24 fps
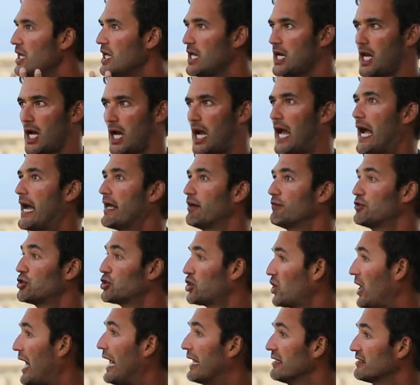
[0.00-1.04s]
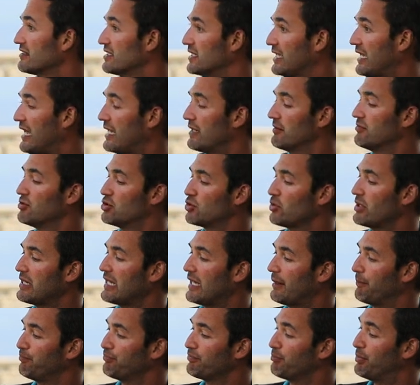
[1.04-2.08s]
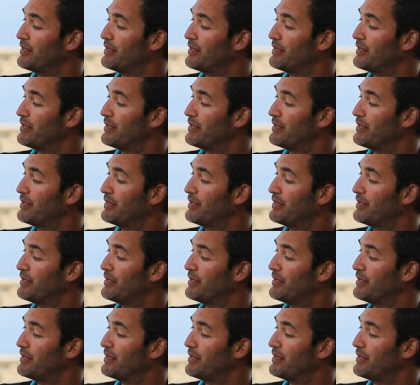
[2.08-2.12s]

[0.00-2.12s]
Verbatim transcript: in a kind of trance, in a kind of dream.